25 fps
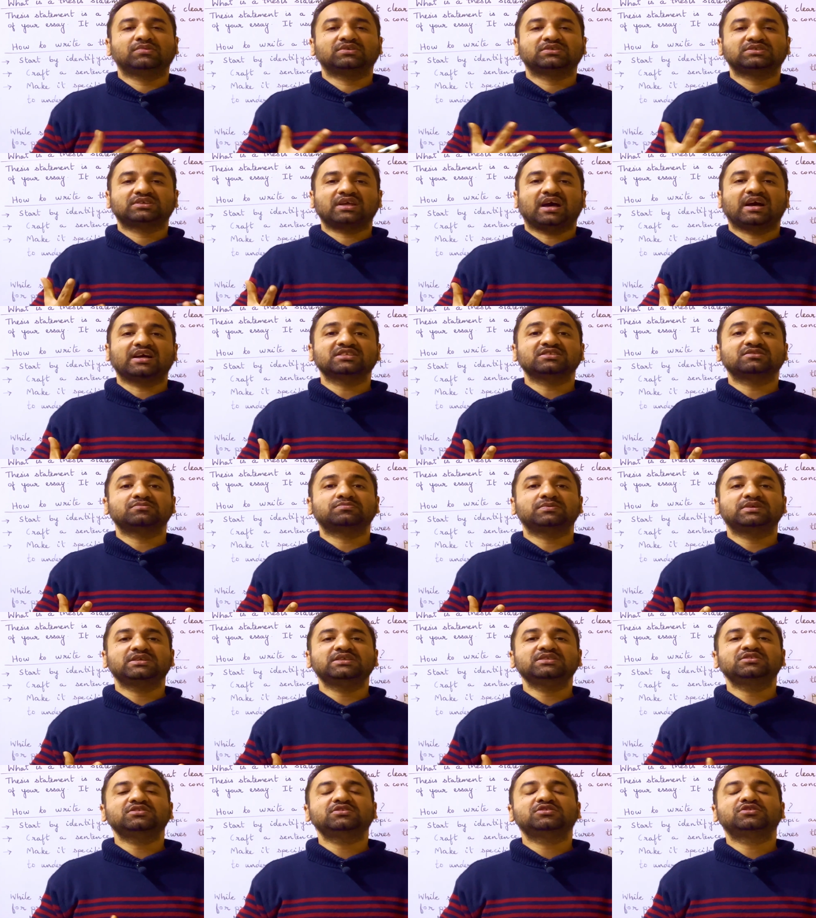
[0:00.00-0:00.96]
Stance
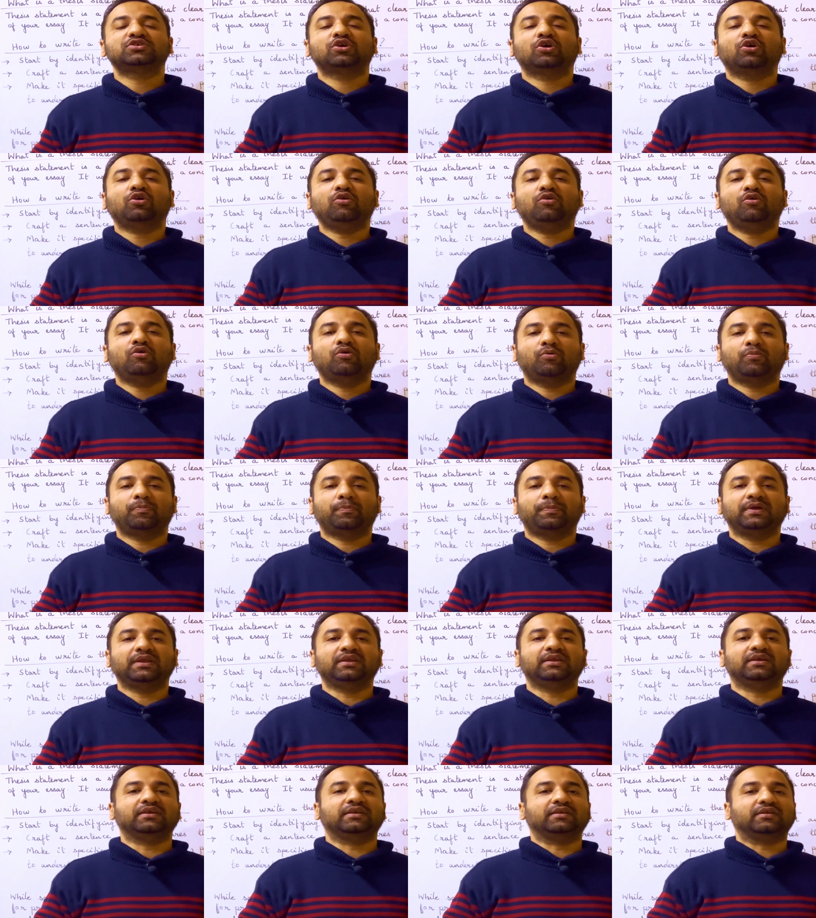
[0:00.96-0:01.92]
means your
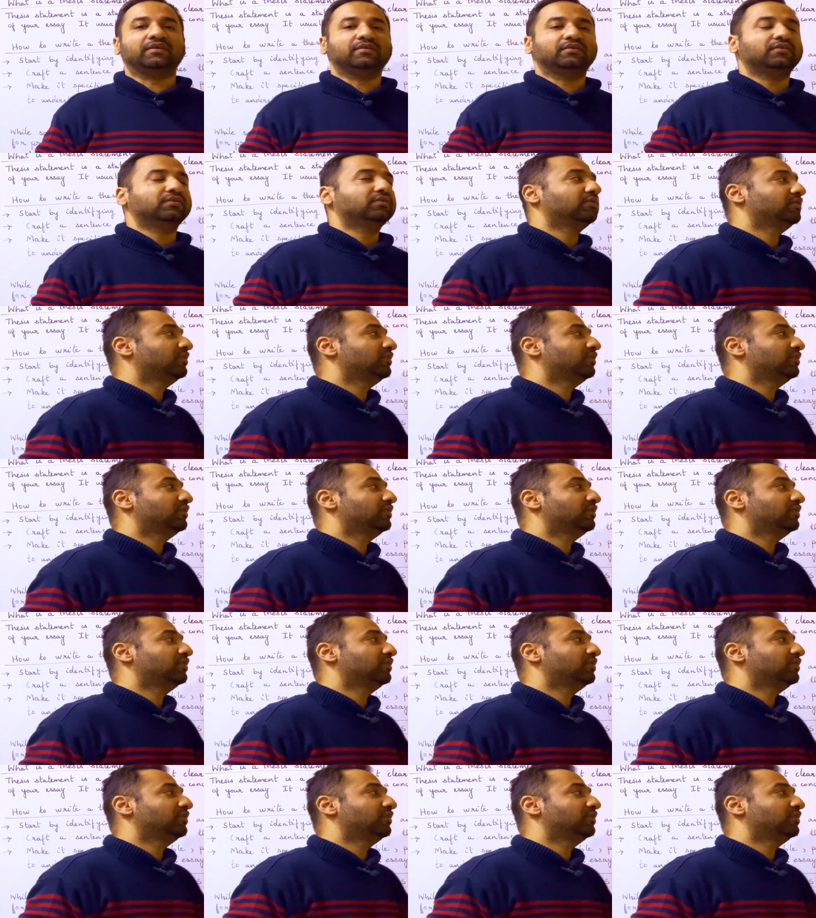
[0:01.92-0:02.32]
opinion.